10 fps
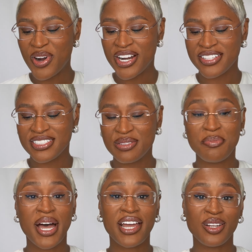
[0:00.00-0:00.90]
Bart's
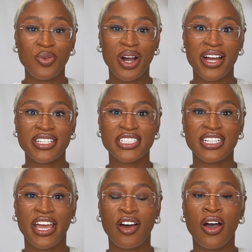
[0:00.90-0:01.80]
body wash.
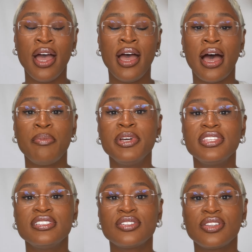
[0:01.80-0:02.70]
Now I
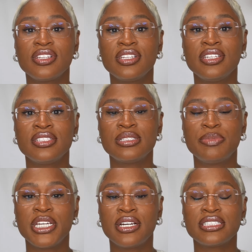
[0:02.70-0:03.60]
put this on the list
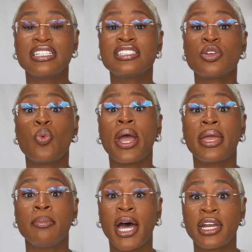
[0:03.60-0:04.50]
because it's the
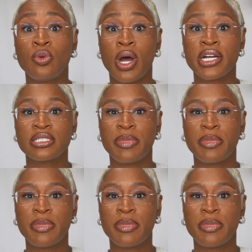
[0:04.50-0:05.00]
Way body wash,